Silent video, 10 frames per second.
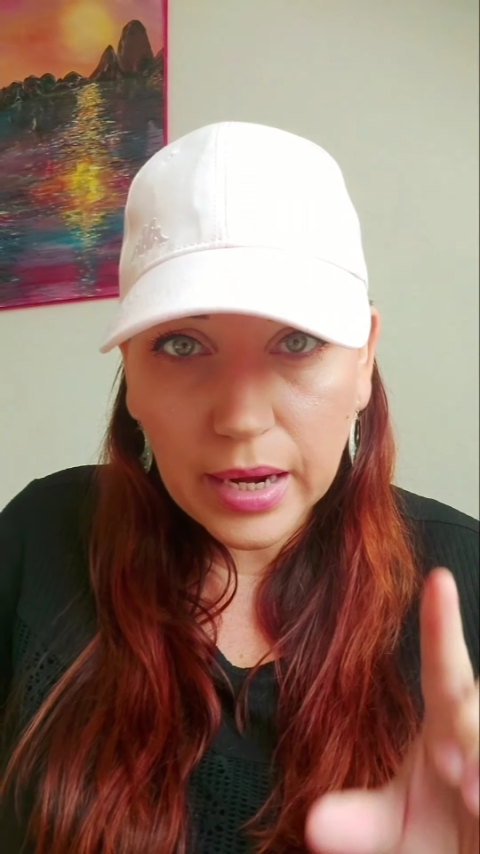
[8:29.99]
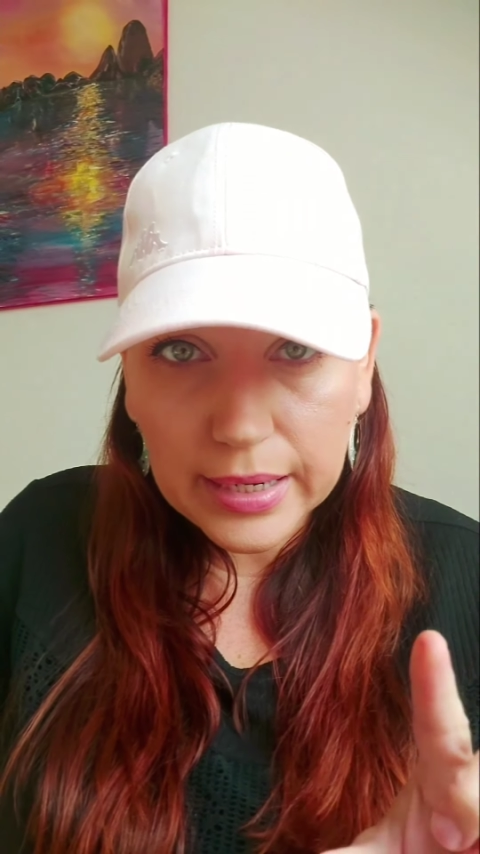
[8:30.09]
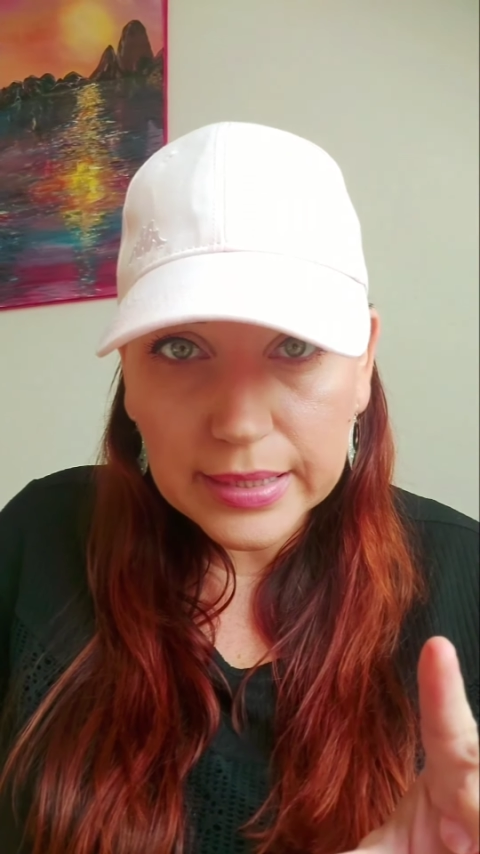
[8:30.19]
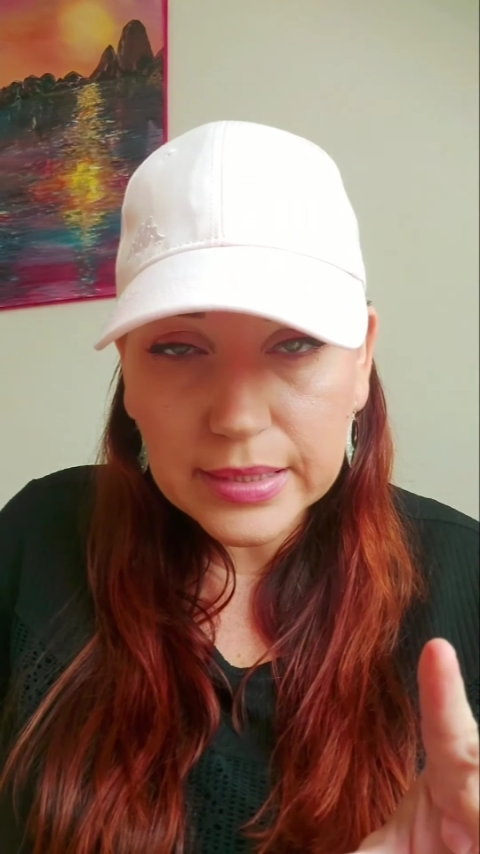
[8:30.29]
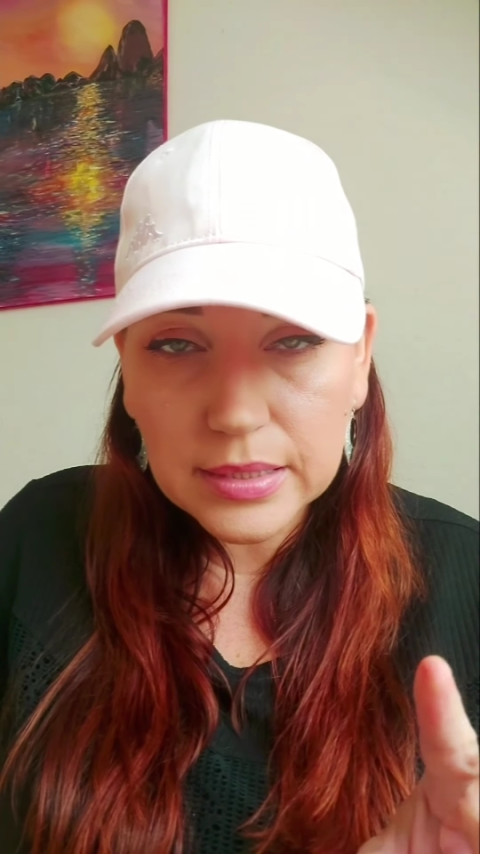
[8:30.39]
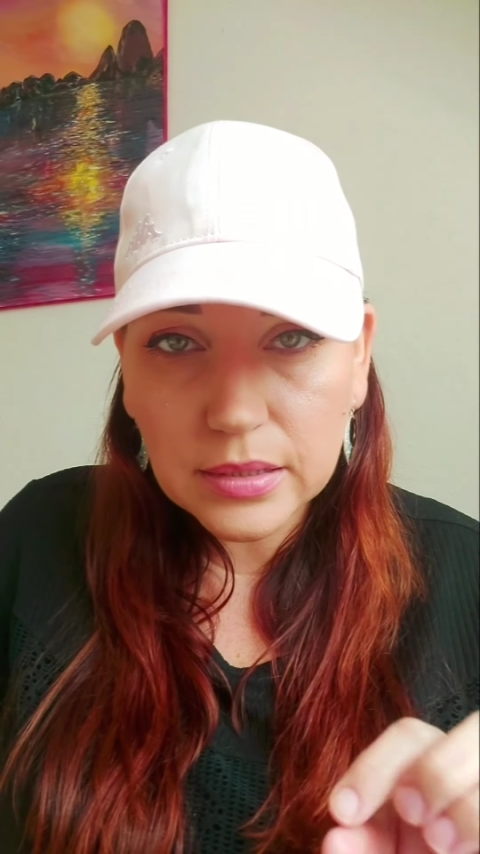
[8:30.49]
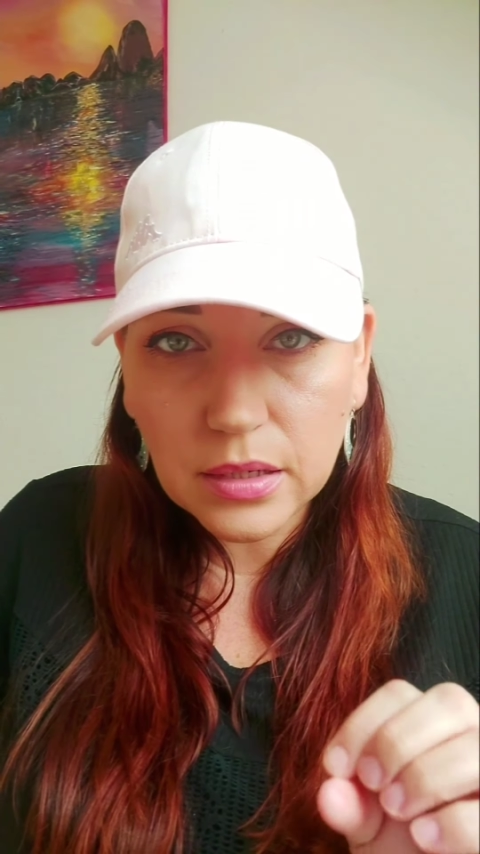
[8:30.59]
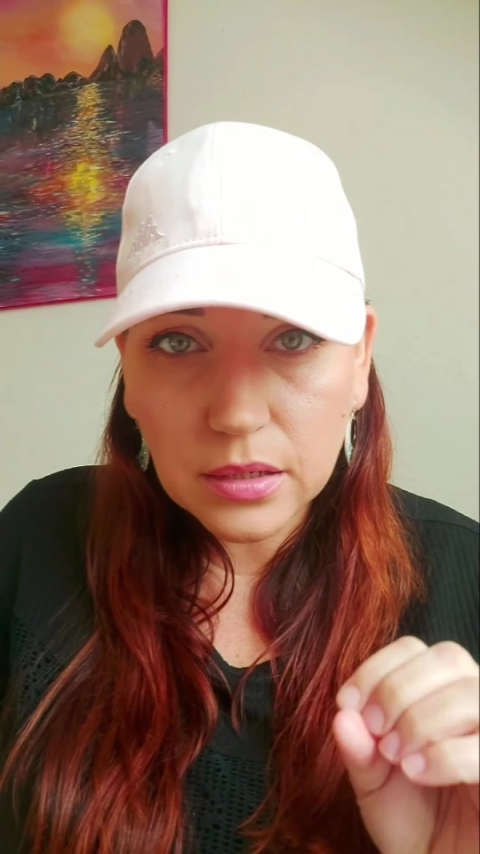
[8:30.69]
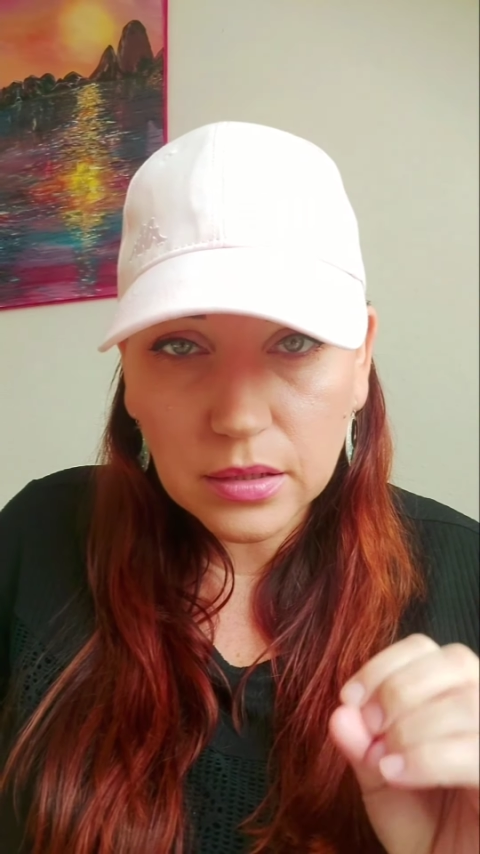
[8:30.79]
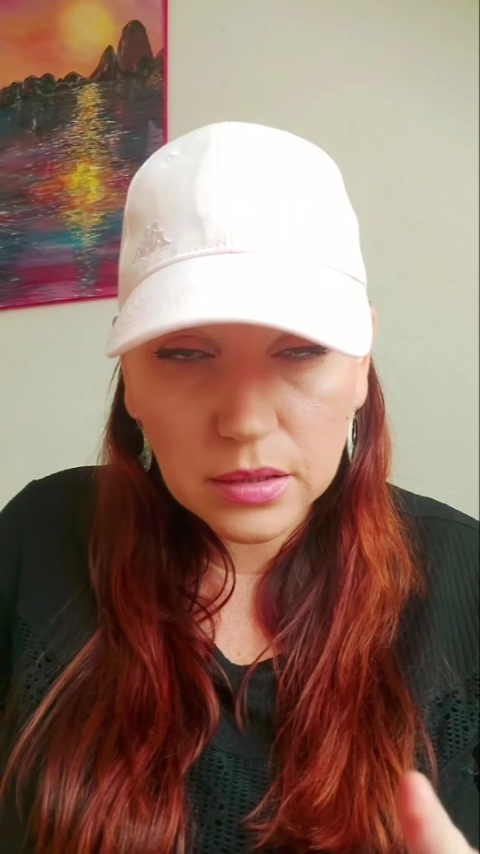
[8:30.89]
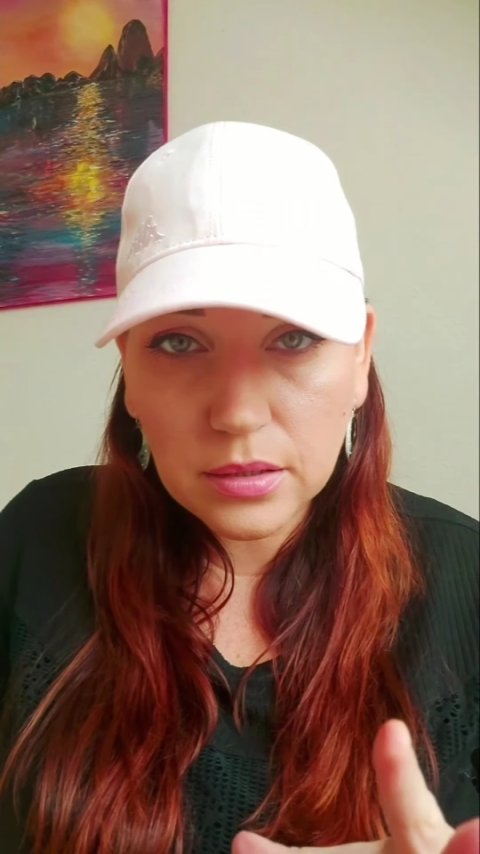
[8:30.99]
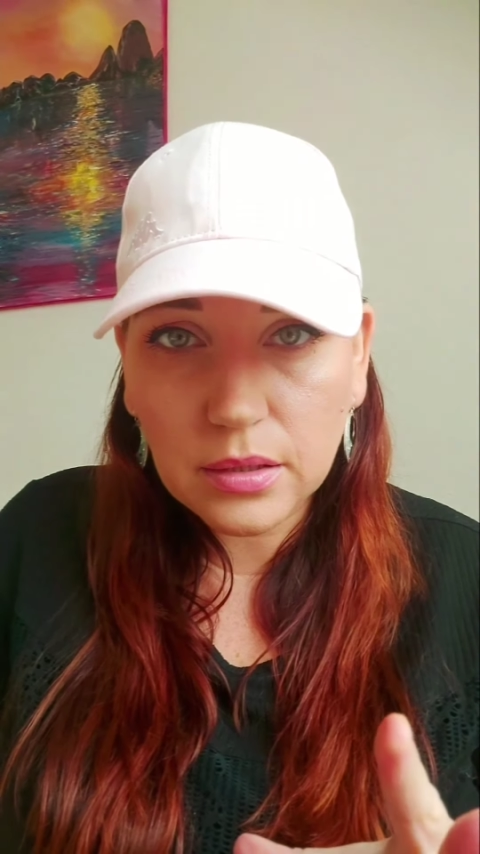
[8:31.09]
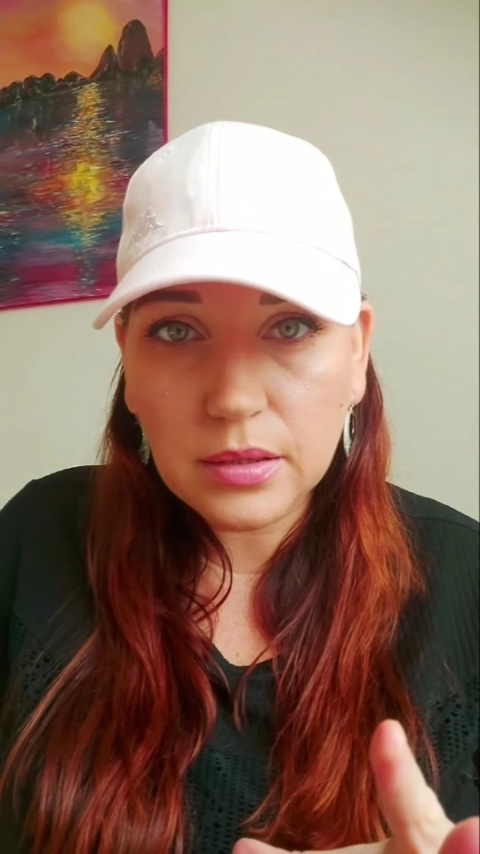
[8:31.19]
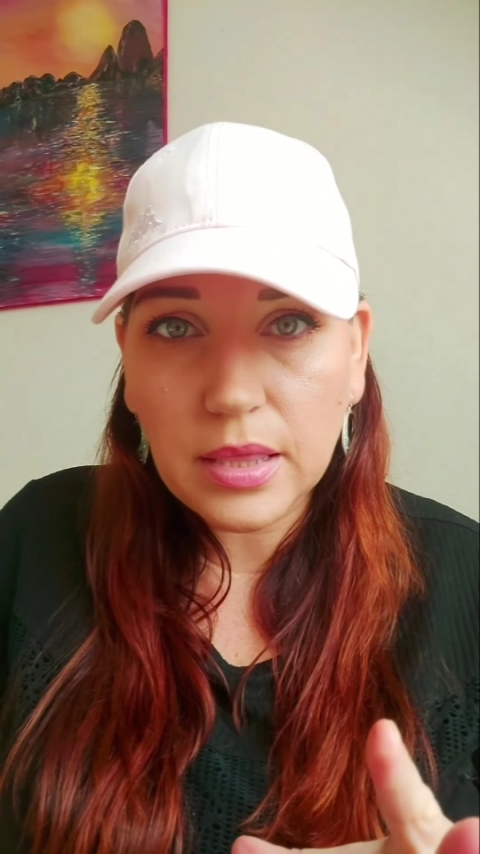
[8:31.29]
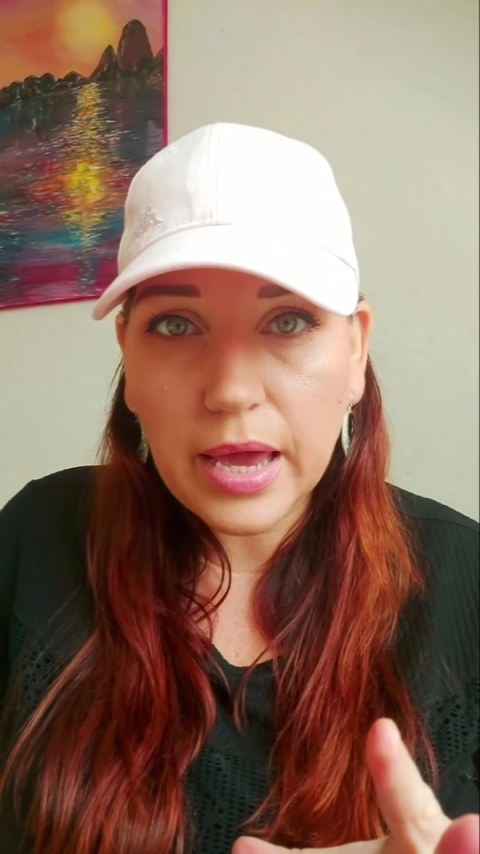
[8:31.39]
and it's
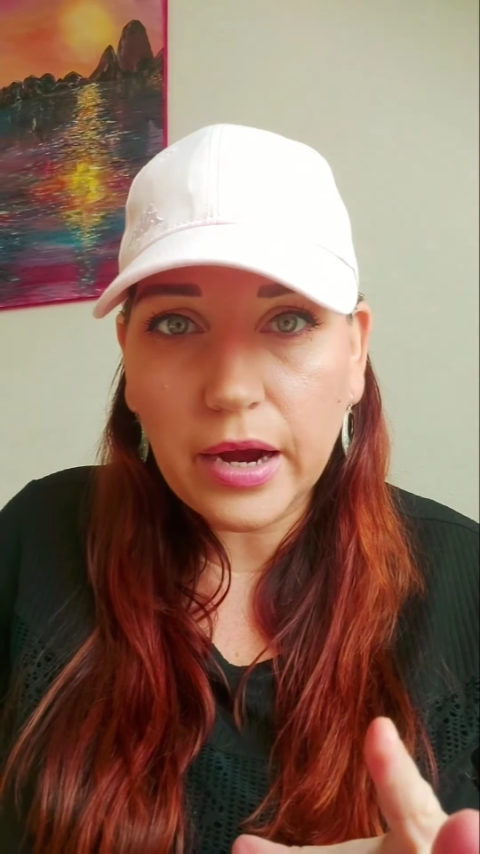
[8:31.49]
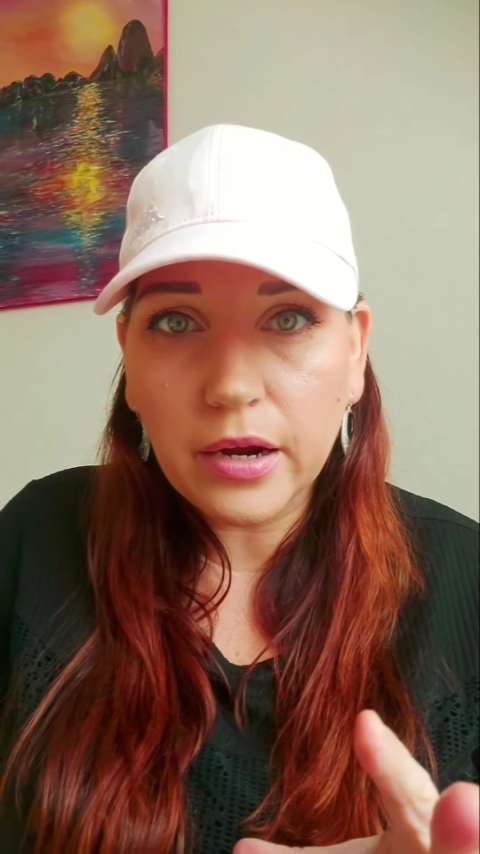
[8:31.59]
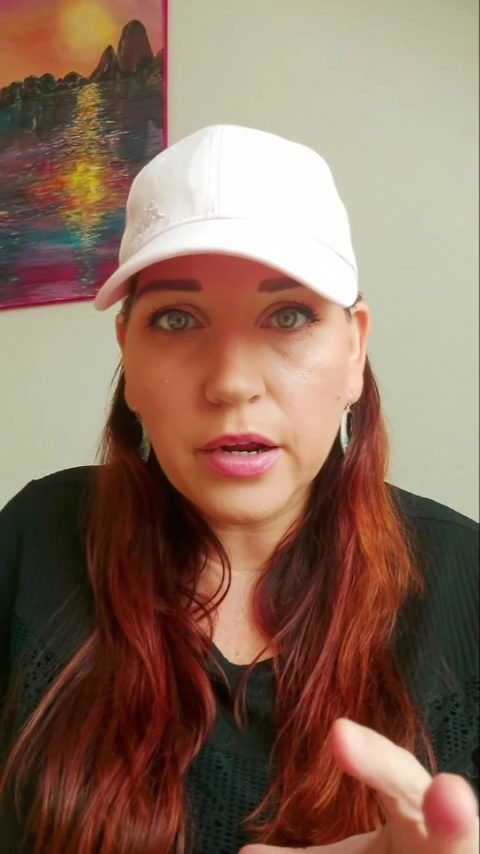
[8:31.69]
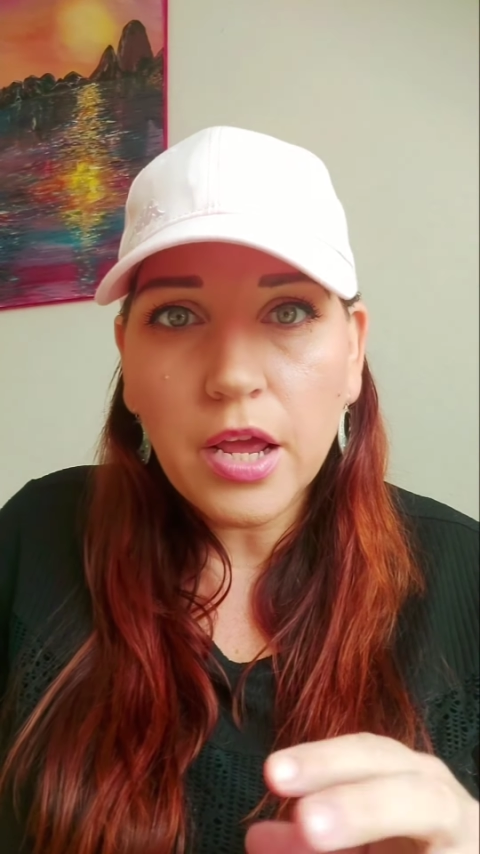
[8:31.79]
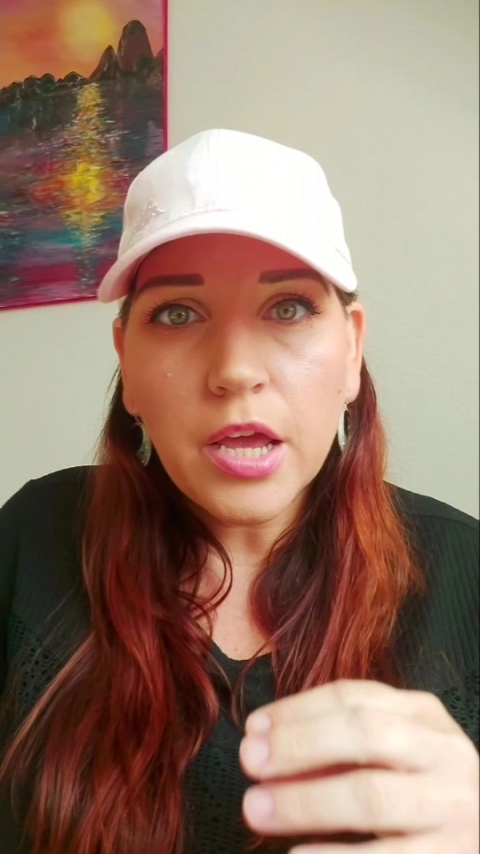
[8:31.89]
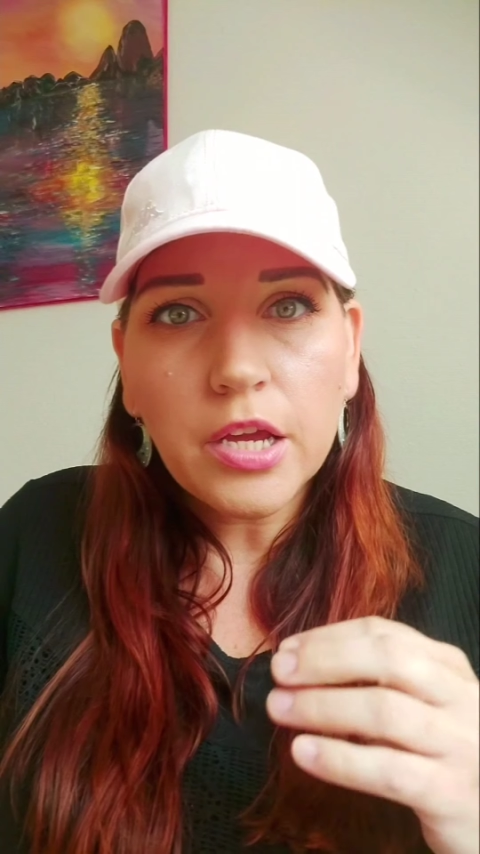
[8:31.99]
there.